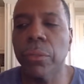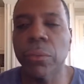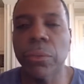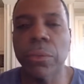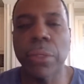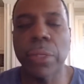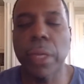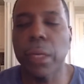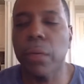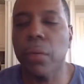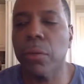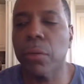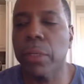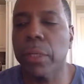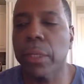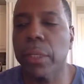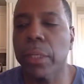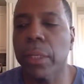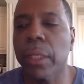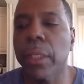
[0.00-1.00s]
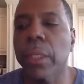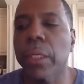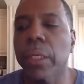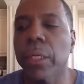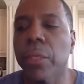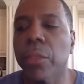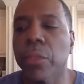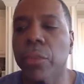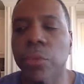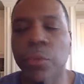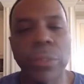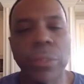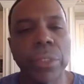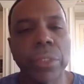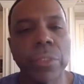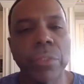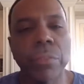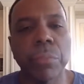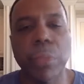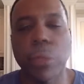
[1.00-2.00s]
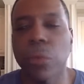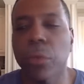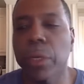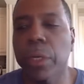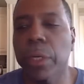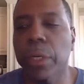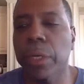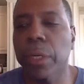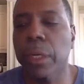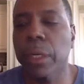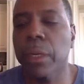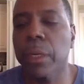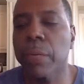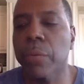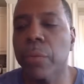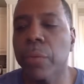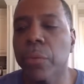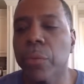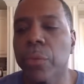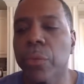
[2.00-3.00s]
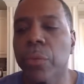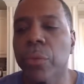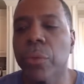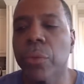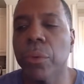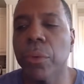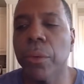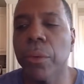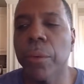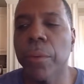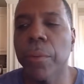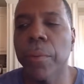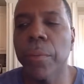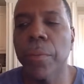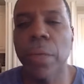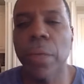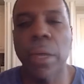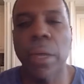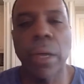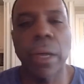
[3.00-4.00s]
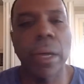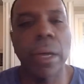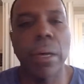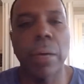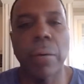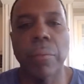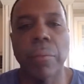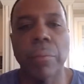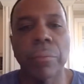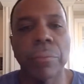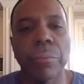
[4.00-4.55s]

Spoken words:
not only going to get through this, but we're going to come through glorifying